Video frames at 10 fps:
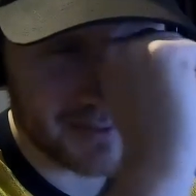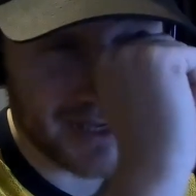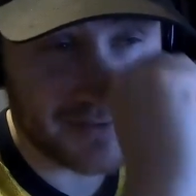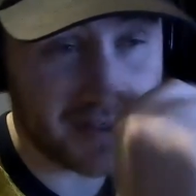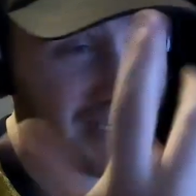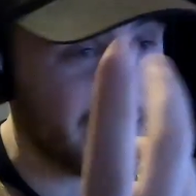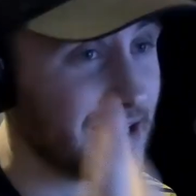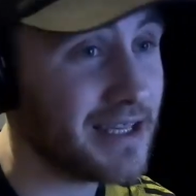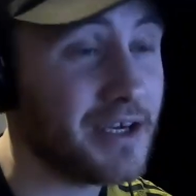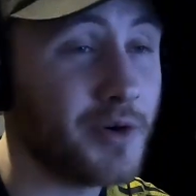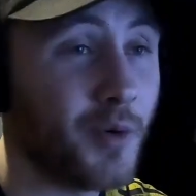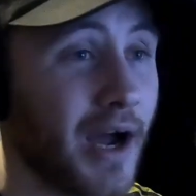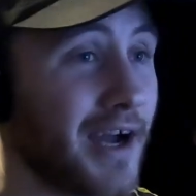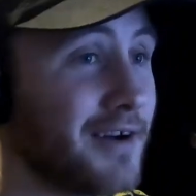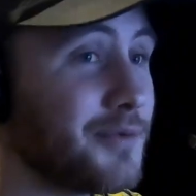We haven't done anything in a
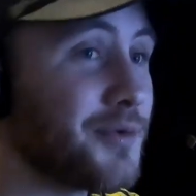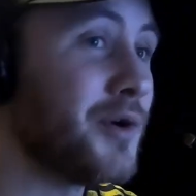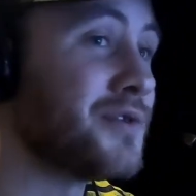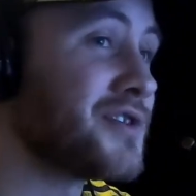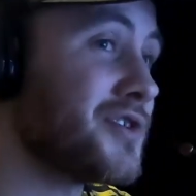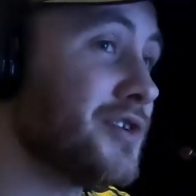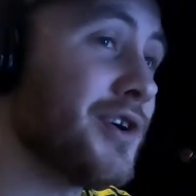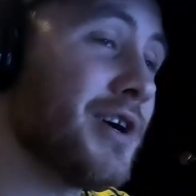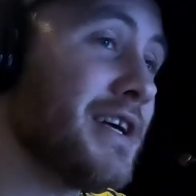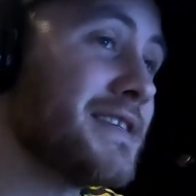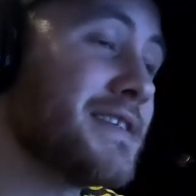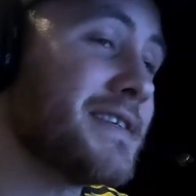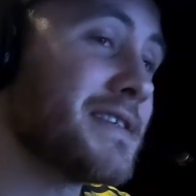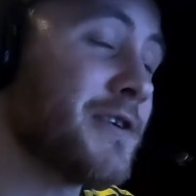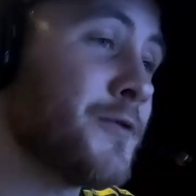while. We're going stir crazy.
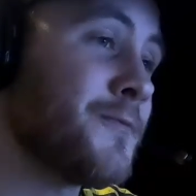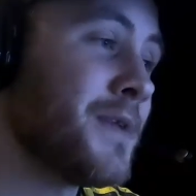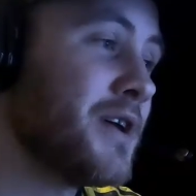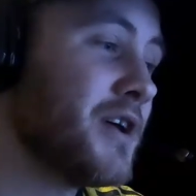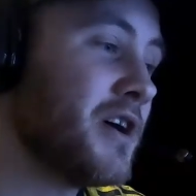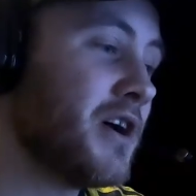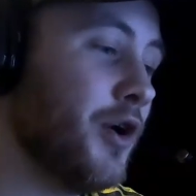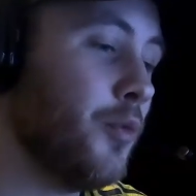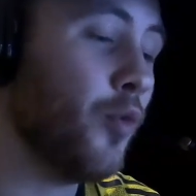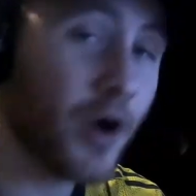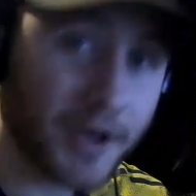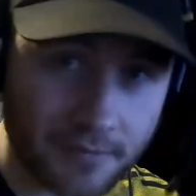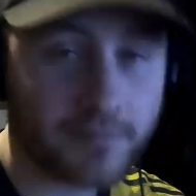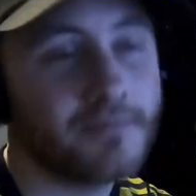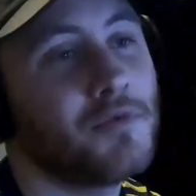So
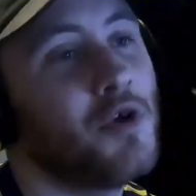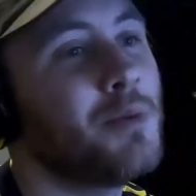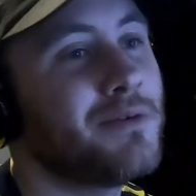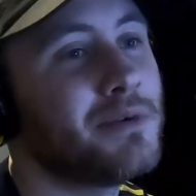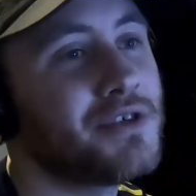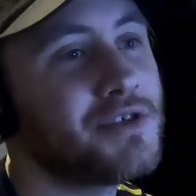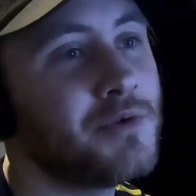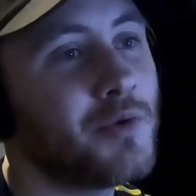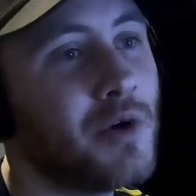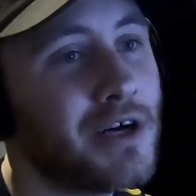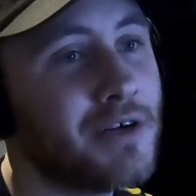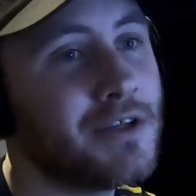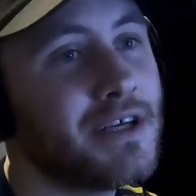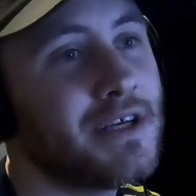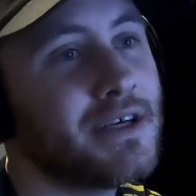hope everybody's doing
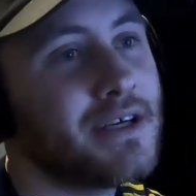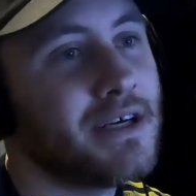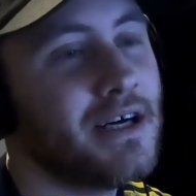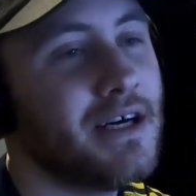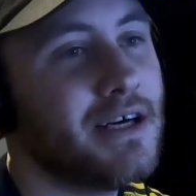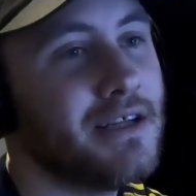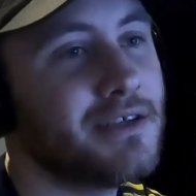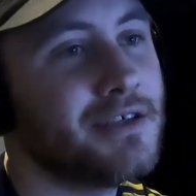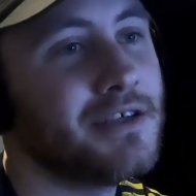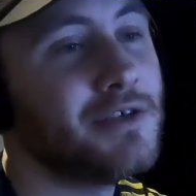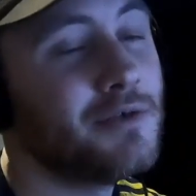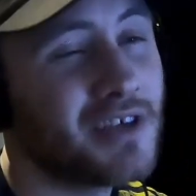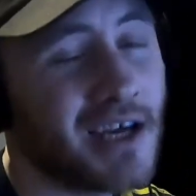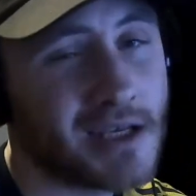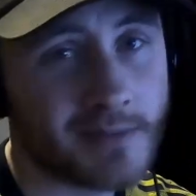well. Luckily,
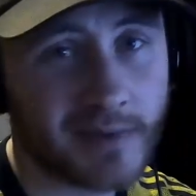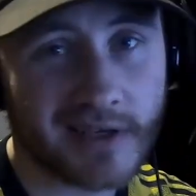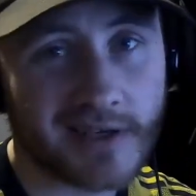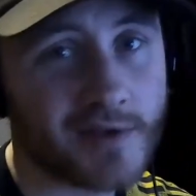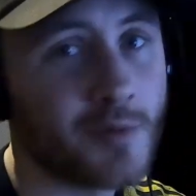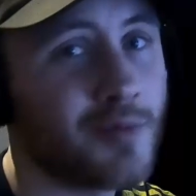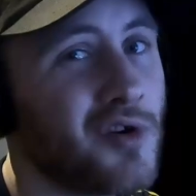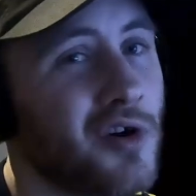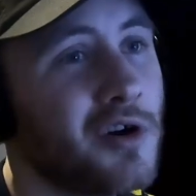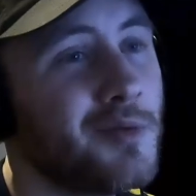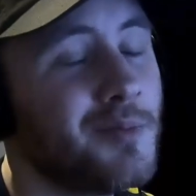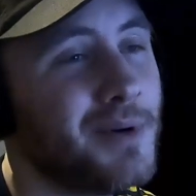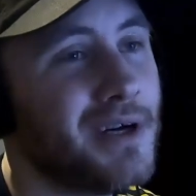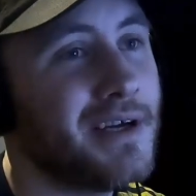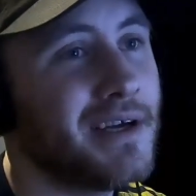Utah hasn't been hit super hard,
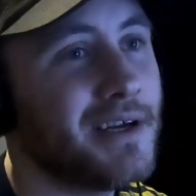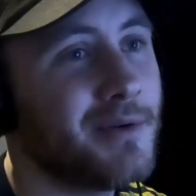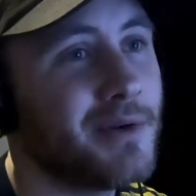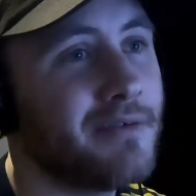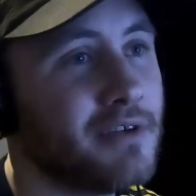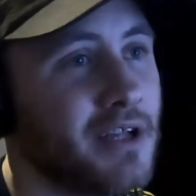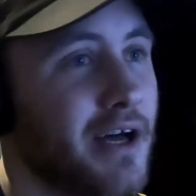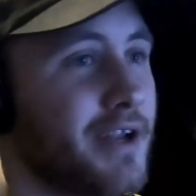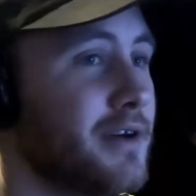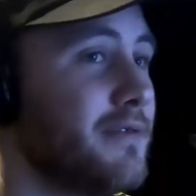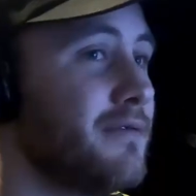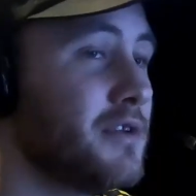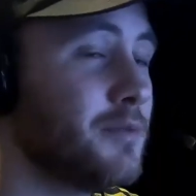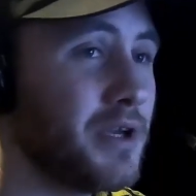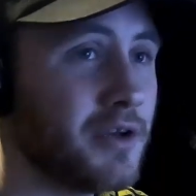but I know we have a lot of
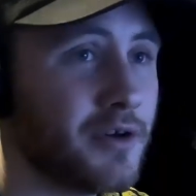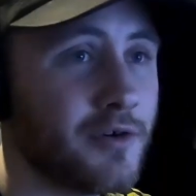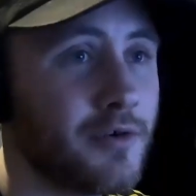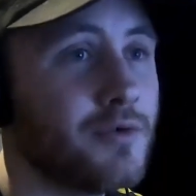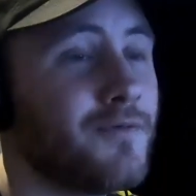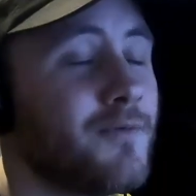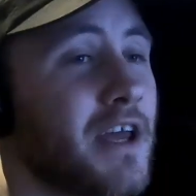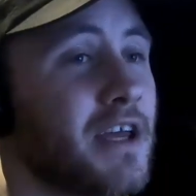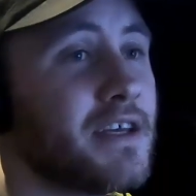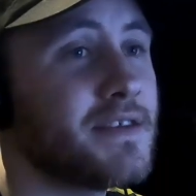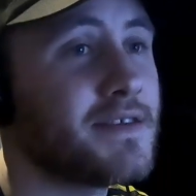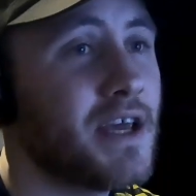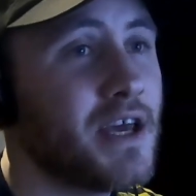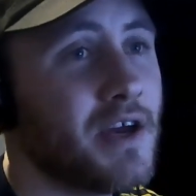Filipino fans.